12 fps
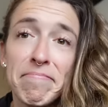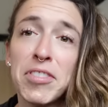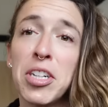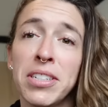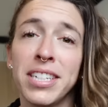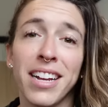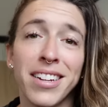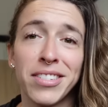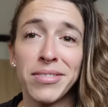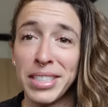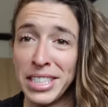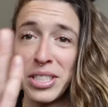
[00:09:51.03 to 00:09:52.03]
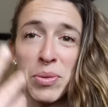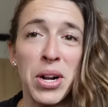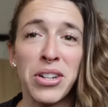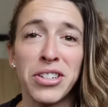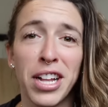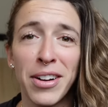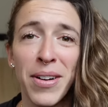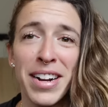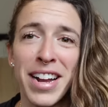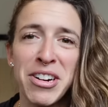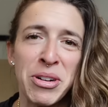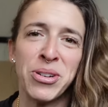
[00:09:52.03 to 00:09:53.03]
Couldn't tell you. Is this what I look like right
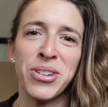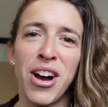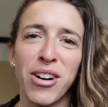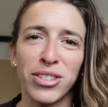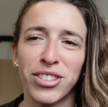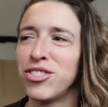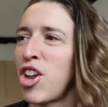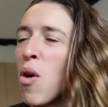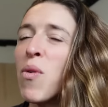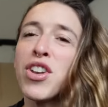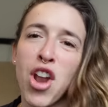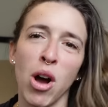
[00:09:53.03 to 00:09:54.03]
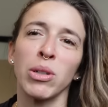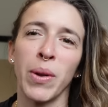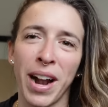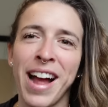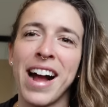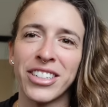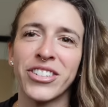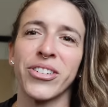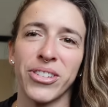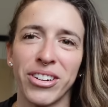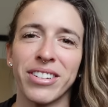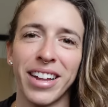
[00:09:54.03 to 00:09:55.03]
now? Who knows? No one knows what I actually
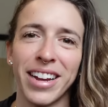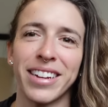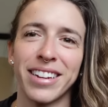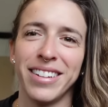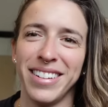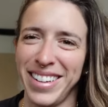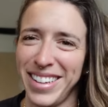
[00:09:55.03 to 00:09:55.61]
look like.